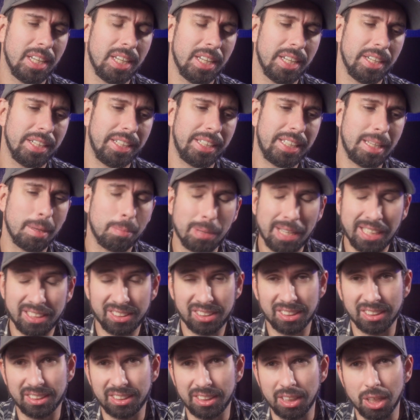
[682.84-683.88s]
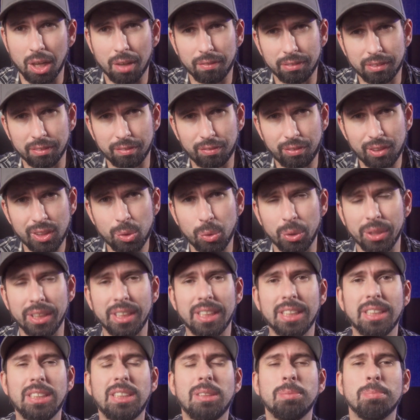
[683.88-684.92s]
the capacity of the fluid
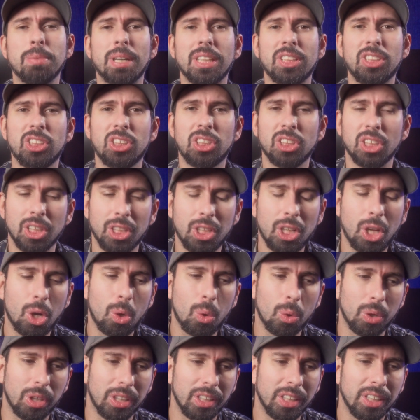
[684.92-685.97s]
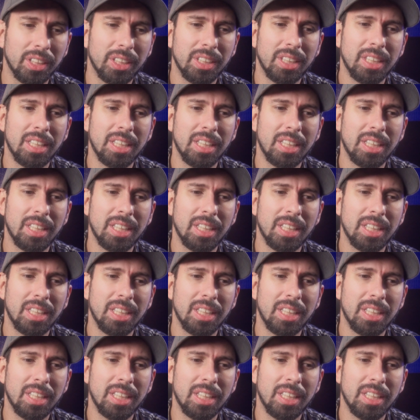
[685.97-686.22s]
is much lower.